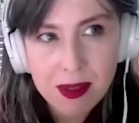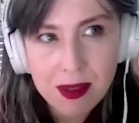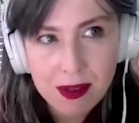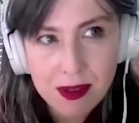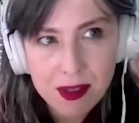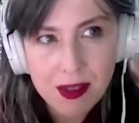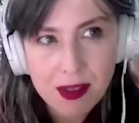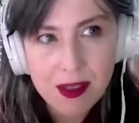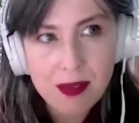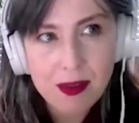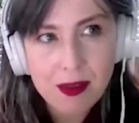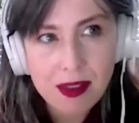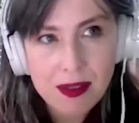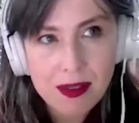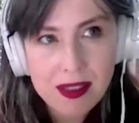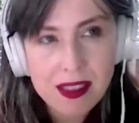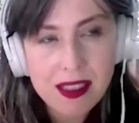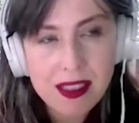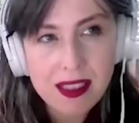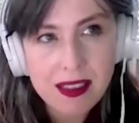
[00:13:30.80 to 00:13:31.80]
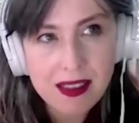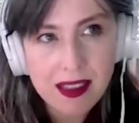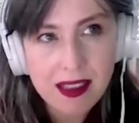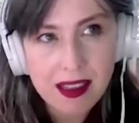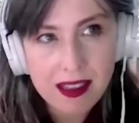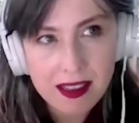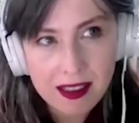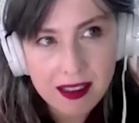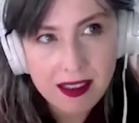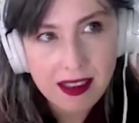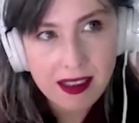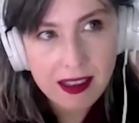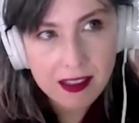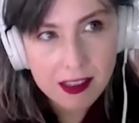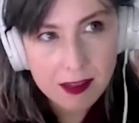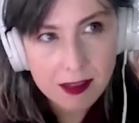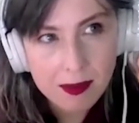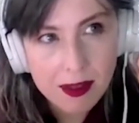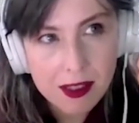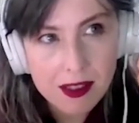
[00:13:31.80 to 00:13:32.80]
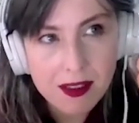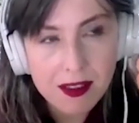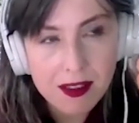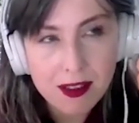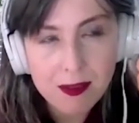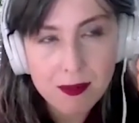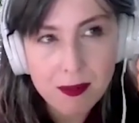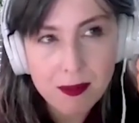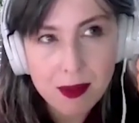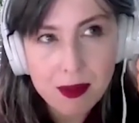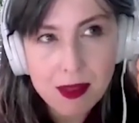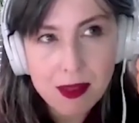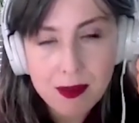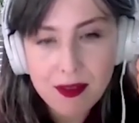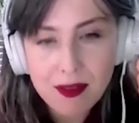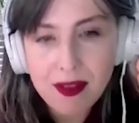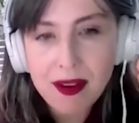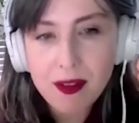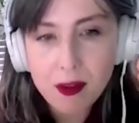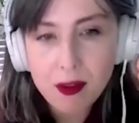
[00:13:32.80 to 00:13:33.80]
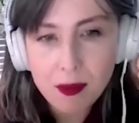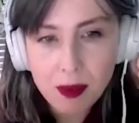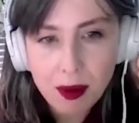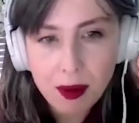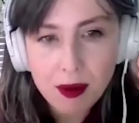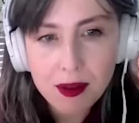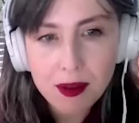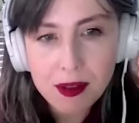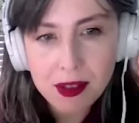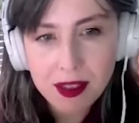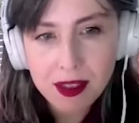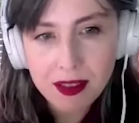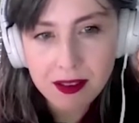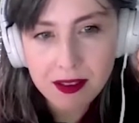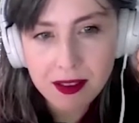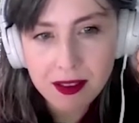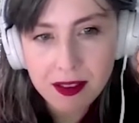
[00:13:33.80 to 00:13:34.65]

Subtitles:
what you're talking about. I've seen that in an exhibition at the Museum of Anthropology in